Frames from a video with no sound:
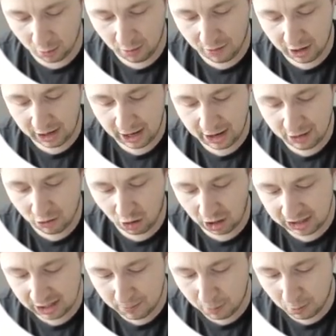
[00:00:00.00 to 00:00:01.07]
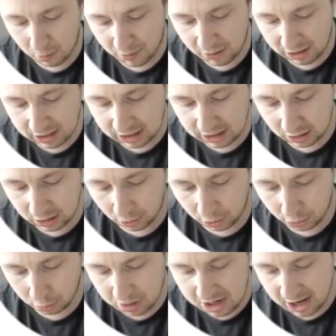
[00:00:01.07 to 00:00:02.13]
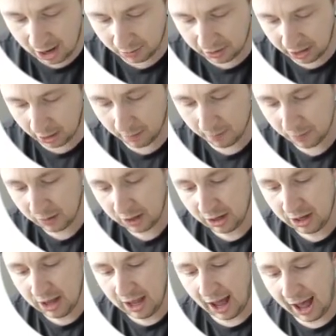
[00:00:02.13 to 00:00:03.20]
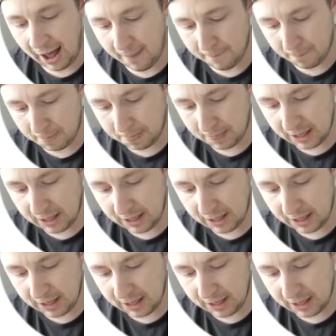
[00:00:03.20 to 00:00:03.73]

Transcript: we've got hydroxide, but we've got this little 3 down there.